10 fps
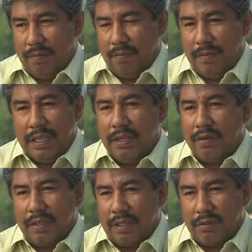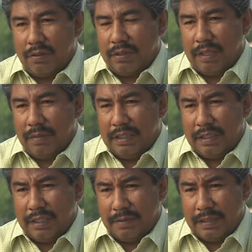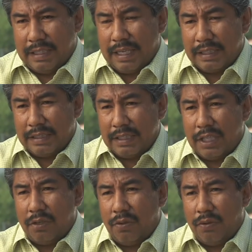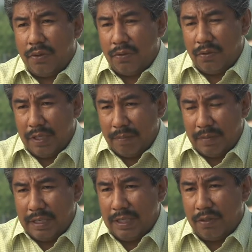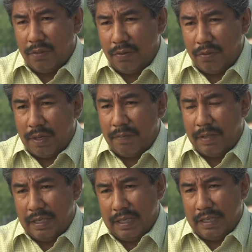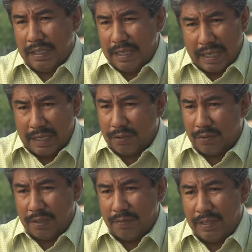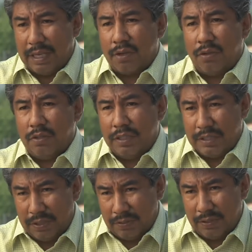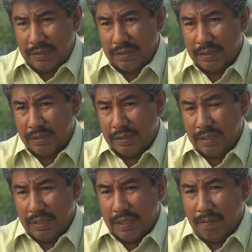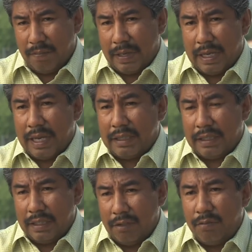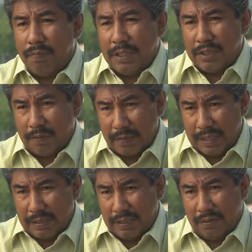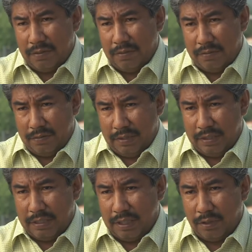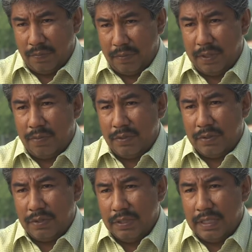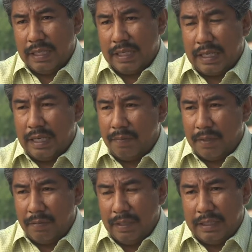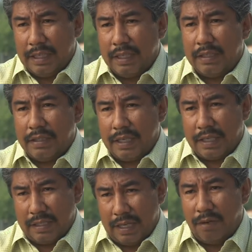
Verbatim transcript: Mexico remains completely at a disadvantage. That is to say that in Mexico, there have not been conditions for having a basic groundwork among the people that permits them to enter into a market.